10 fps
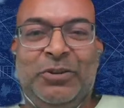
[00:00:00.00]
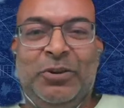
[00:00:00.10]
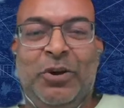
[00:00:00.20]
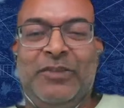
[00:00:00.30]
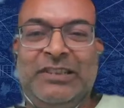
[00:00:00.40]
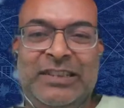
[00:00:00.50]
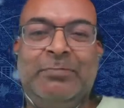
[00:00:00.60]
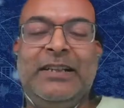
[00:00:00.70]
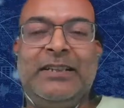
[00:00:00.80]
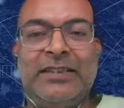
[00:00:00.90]
obviously there has
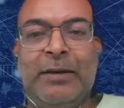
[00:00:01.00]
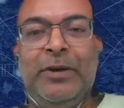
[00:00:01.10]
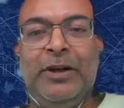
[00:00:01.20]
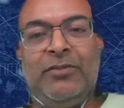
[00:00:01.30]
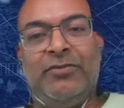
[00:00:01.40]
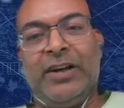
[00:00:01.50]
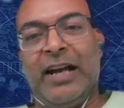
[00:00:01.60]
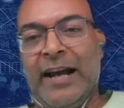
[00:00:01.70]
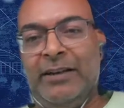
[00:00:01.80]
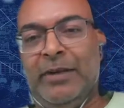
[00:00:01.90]
been some bit of
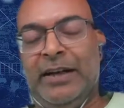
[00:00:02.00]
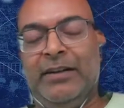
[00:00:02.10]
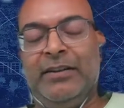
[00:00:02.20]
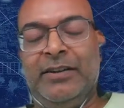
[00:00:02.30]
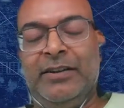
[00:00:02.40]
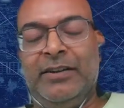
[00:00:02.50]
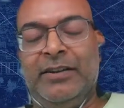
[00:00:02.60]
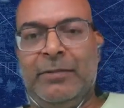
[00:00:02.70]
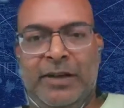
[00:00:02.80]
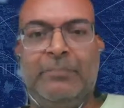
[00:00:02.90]

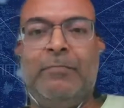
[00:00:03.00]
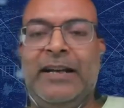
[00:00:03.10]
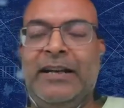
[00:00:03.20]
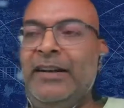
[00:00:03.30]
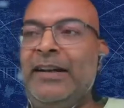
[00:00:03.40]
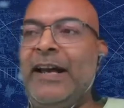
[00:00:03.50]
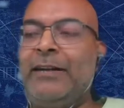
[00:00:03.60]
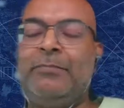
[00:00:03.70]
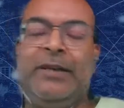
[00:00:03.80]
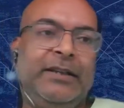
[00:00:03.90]
realignment, minor
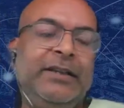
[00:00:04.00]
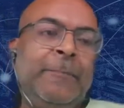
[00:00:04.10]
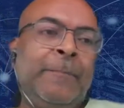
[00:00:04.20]
realignment.